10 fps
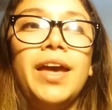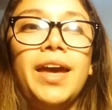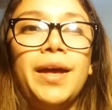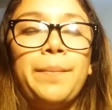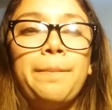
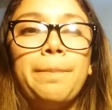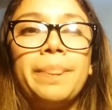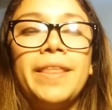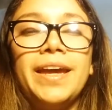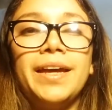
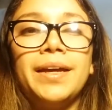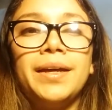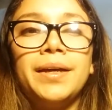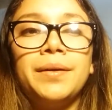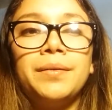
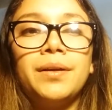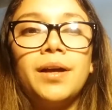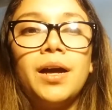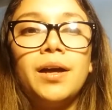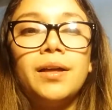The
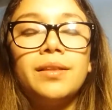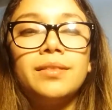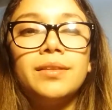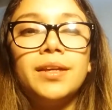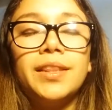
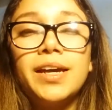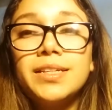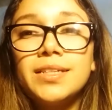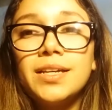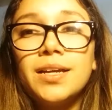
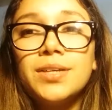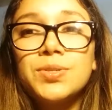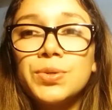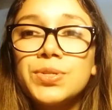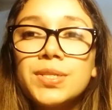data
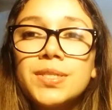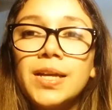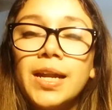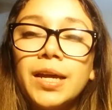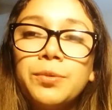sources
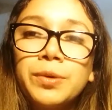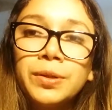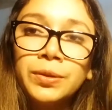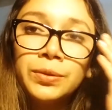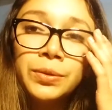that I
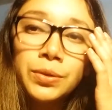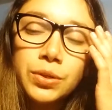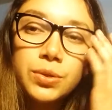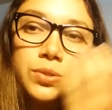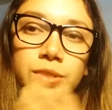will
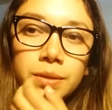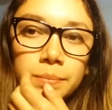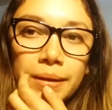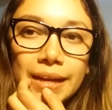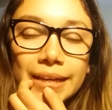use
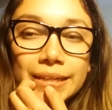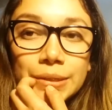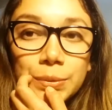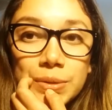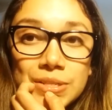in
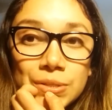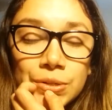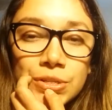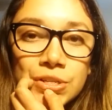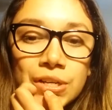my
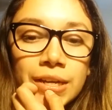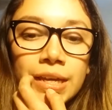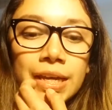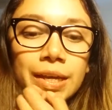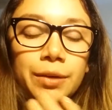research
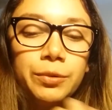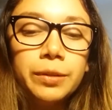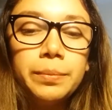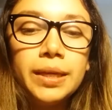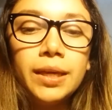
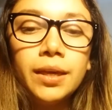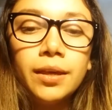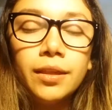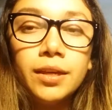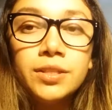will
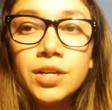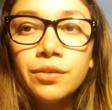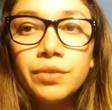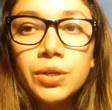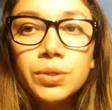be
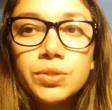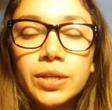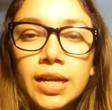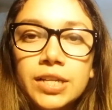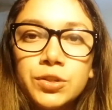interviews,
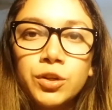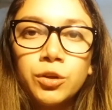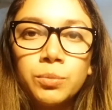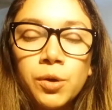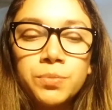
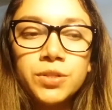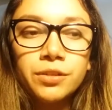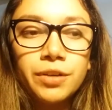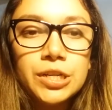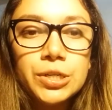classroom
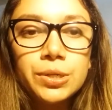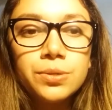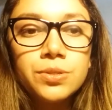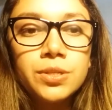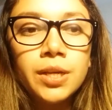
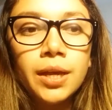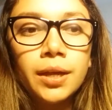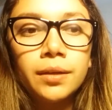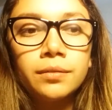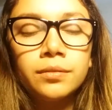observations,
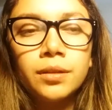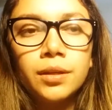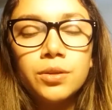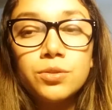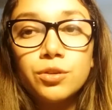and the
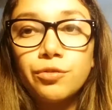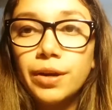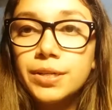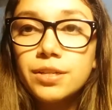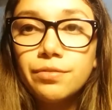use of
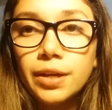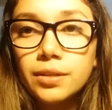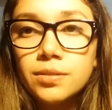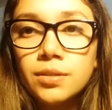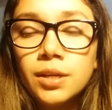
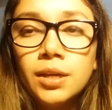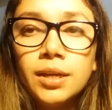artifacts.